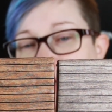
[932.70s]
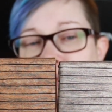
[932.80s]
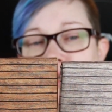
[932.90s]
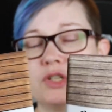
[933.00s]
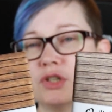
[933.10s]

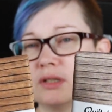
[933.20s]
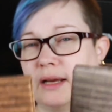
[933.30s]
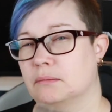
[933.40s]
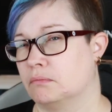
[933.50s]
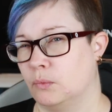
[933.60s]
which is just
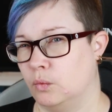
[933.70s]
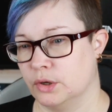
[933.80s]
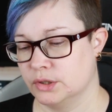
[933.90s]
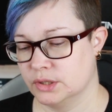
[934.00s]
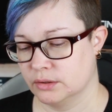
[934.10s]
like
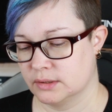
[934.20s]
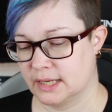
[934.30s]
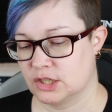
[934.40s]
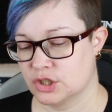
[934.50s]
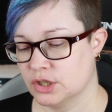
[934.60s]
wood
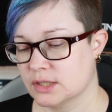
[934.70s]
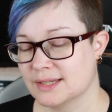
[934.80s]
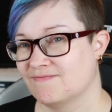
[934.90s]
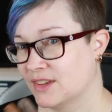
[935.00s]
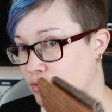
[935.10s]

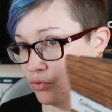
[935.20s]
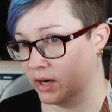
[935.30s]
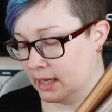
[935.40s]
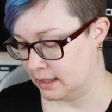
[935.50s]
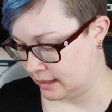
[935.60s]
textures.
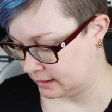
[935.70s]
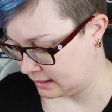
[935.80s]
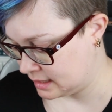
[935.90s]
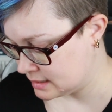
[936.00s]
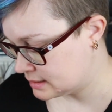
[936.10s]
Really like
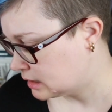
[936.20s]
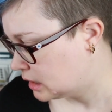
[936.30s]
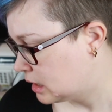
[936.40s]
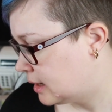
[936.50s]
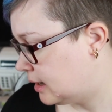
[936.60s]
these.
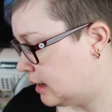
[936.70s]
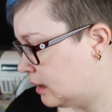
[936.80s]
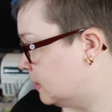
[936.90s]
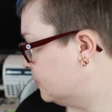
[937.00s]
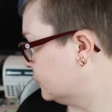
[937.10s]

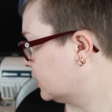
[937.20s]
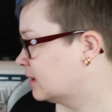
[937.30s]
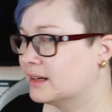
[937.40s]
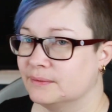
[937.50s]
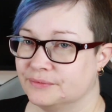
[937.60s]

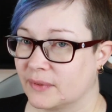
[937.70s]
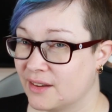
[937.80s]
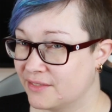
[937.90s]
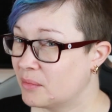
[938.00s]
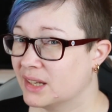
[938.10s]

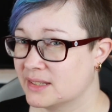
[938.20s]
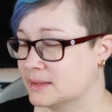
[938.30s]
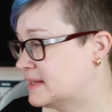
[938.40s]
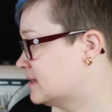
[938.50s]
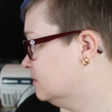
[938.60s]
Fabric is
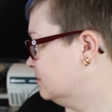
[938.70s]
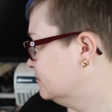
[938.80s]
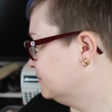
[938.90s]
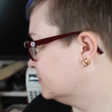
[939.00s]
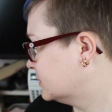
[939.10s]
expensive.
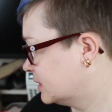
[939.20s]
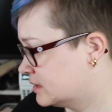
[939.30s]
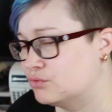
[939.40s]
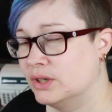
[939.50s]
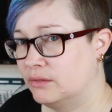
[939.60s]

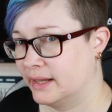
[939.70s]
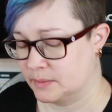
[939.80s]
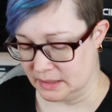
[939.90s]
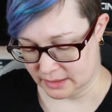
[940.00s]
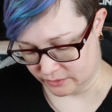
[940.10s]
It's really, really
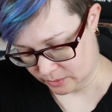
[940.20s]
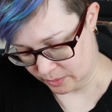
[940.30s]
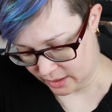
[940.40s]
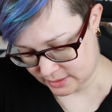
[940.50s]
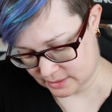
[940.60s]
expensive,
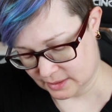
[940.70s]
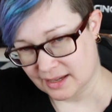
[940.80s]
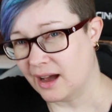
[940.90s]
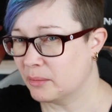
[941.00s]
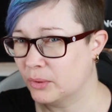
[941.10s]
but
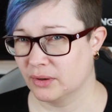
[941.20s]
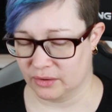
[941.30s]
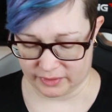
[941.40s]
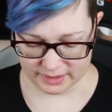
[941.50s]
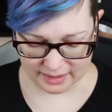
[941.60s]
I bought a
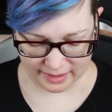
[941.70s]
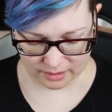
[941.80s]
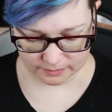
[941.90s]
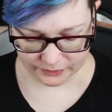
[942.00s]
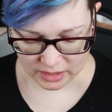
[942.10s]
lot of it
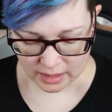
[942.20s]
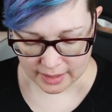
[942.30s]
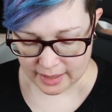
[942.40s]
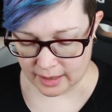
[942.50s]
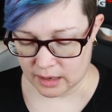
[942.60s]
anyhow.
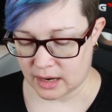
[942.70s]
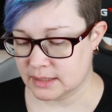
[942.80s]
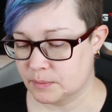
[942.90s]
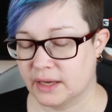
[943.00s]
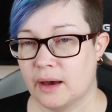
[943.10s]
I
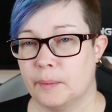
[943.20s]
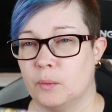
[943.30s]
did pick up